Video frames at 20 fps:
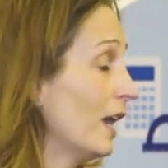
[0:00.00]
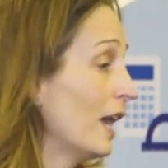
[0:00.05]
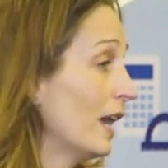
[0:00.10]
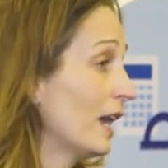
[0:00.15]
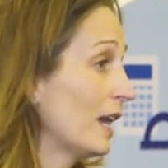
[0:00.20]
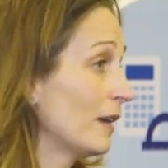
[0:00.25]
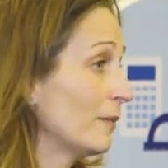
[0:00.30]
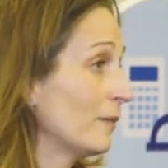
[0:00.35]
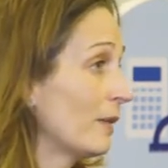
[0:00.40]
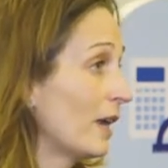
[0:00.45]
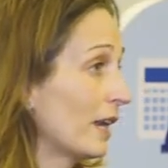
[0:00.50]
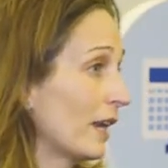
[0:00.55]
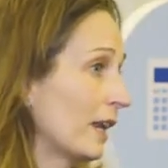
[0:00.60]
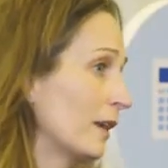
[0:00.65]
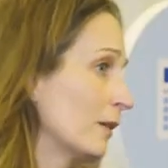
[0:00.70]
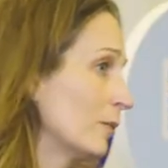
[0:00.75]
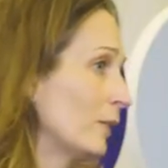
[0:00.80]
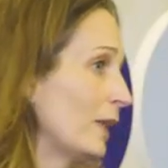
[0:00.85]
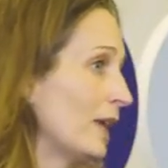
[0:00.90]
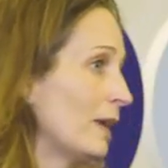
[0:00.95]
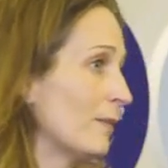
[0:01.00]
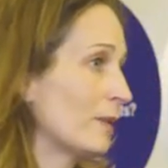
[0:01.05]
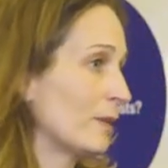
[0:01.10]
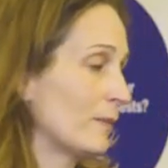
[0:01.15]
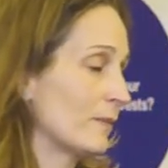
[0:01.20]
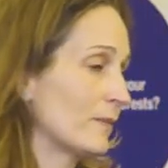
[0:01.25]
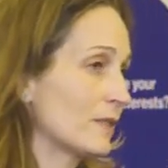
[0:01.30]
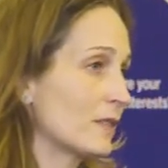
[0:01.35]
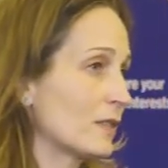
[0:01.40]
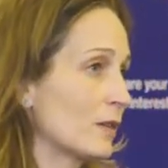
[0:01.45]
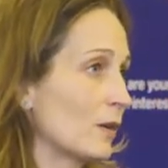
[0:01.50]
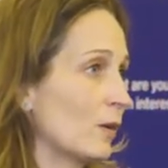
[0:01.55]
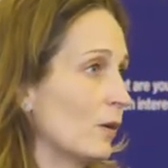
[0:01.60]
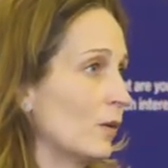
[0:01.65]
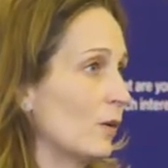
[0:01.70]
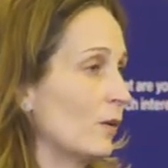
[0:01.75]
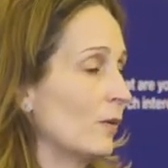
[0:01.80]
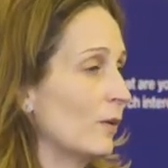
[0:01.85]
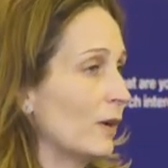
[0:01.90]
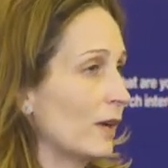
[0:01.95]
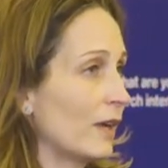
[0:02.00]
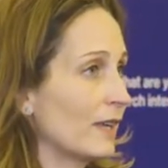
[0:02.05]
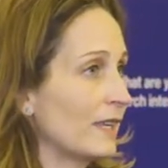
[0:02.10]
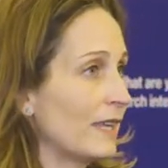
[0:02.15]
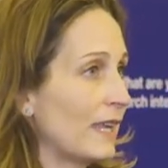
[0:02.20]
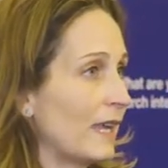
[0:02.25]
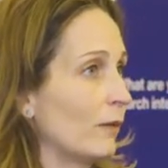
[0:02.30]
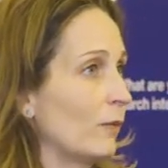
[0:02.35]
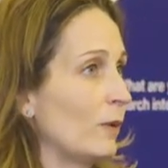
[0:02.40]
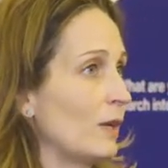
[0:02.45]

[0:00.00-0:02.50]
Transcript: Um, and I don't blame them. So again,